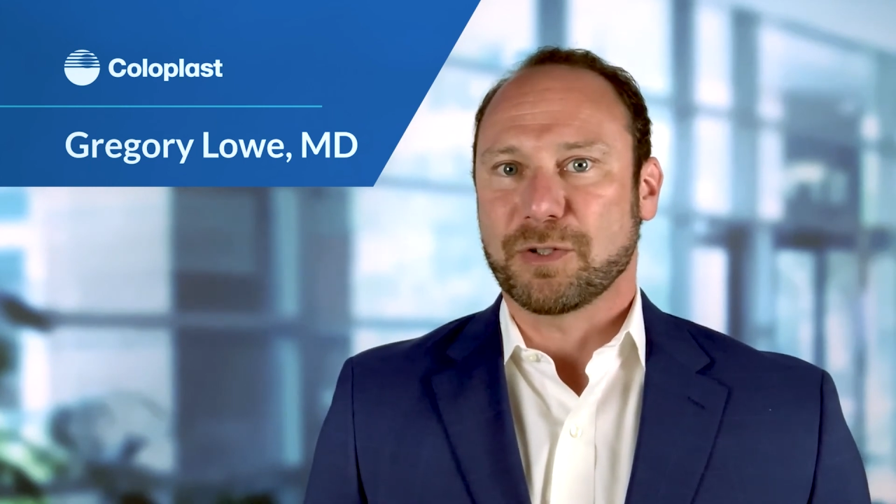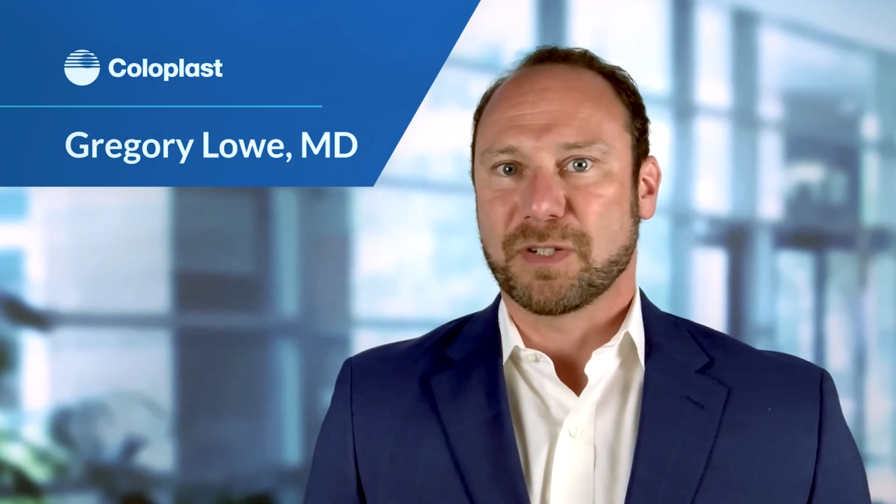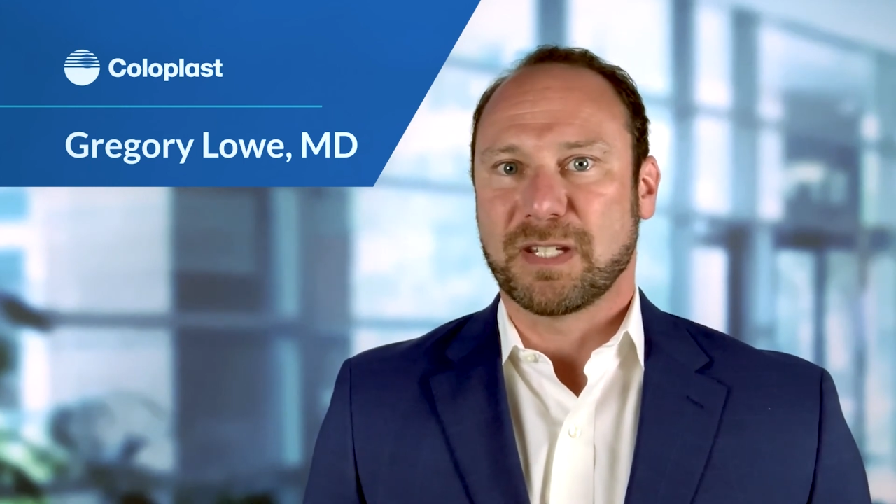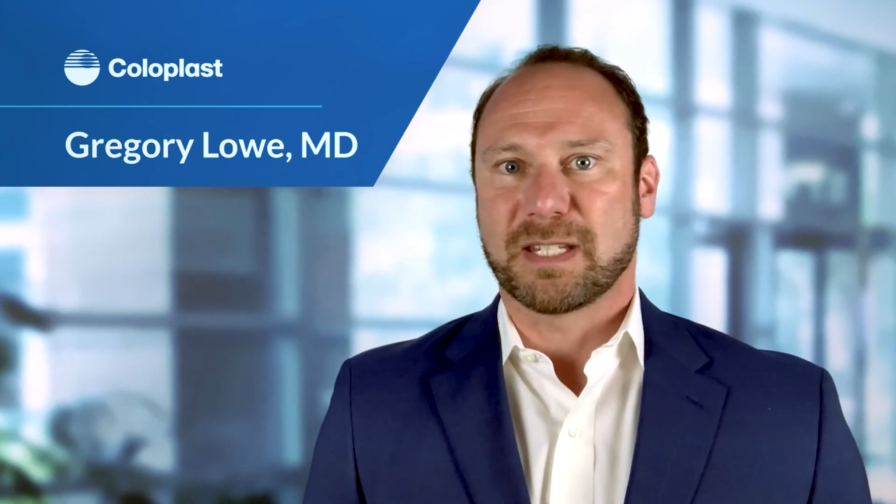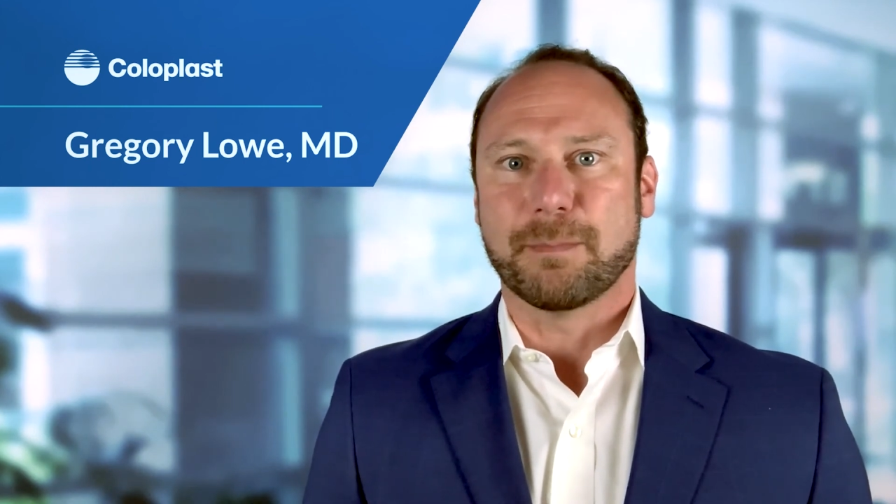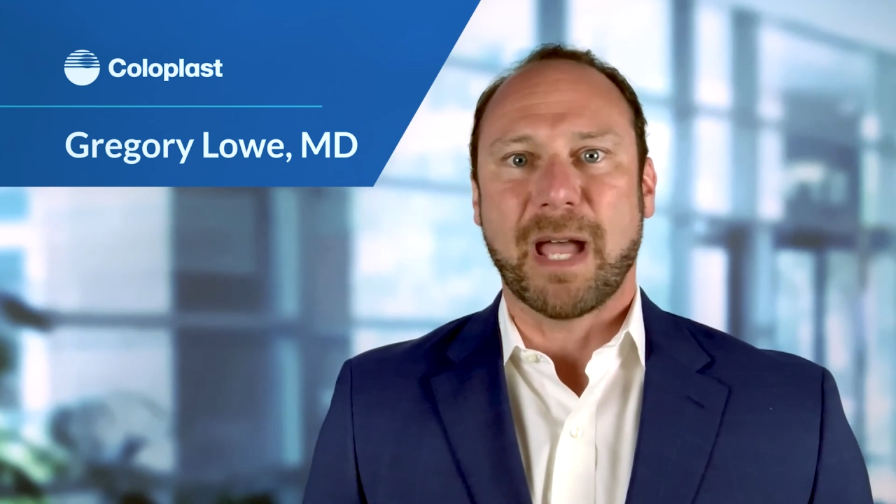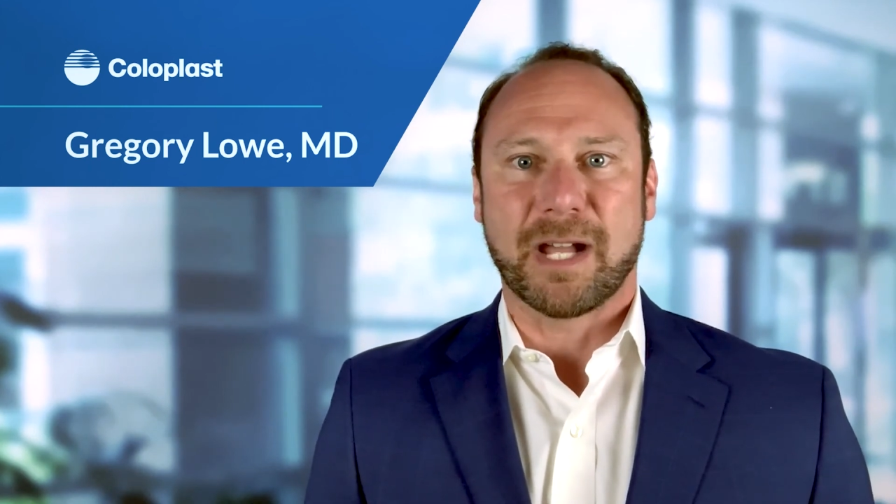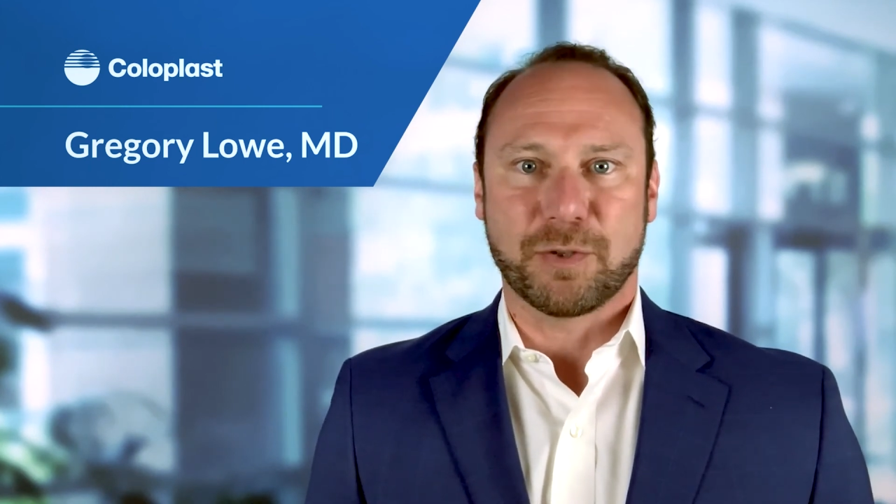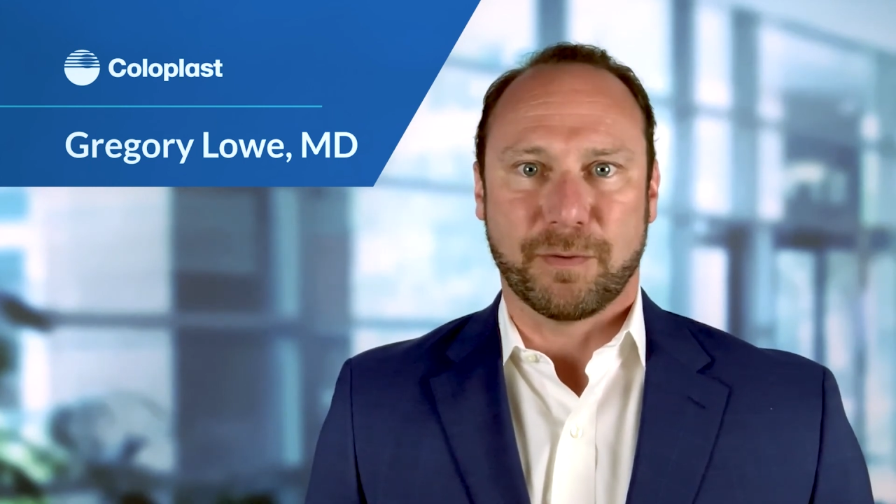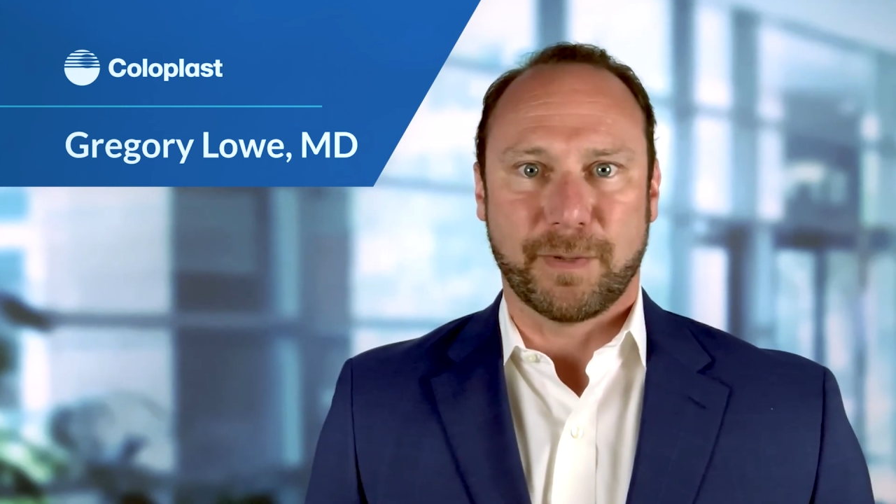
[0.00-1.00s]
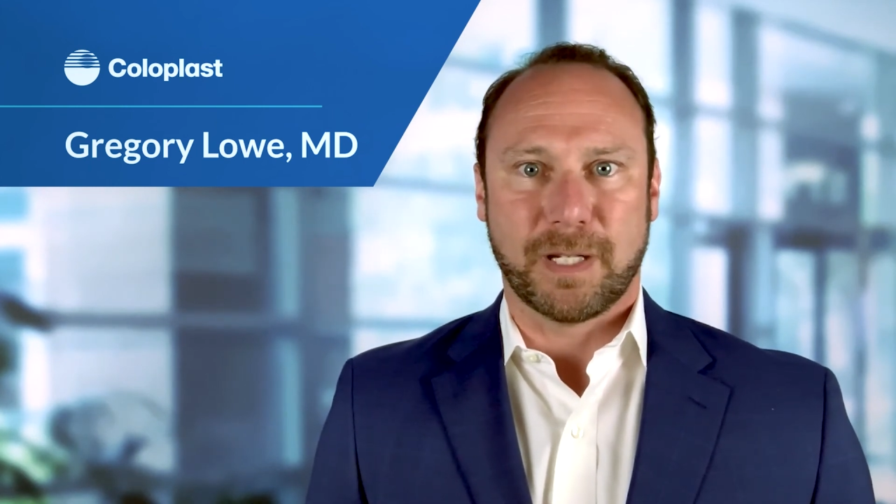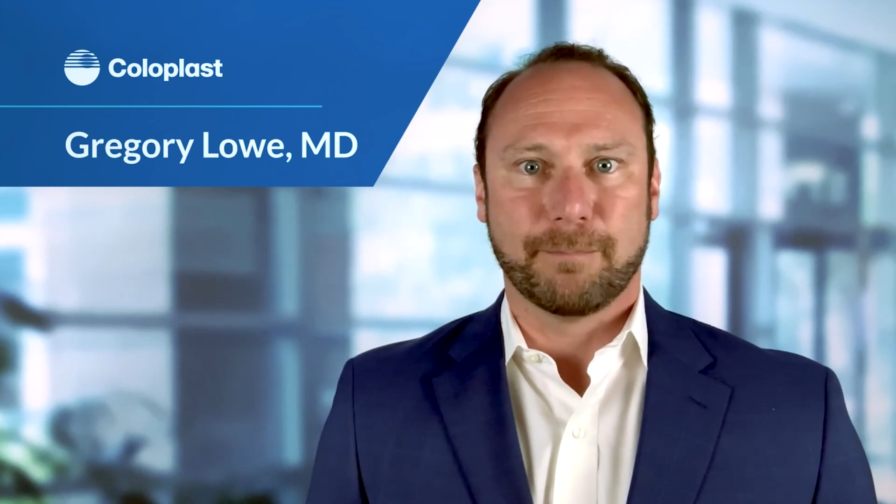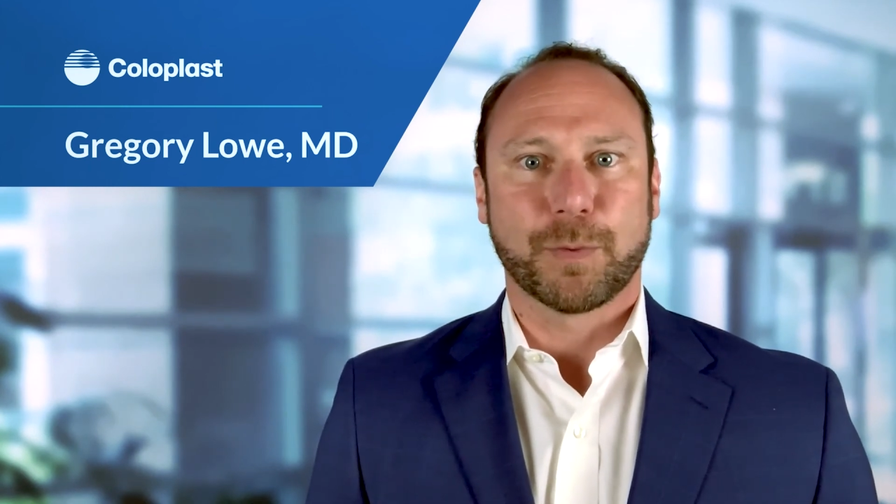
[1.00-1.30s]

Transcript: to see some atrophy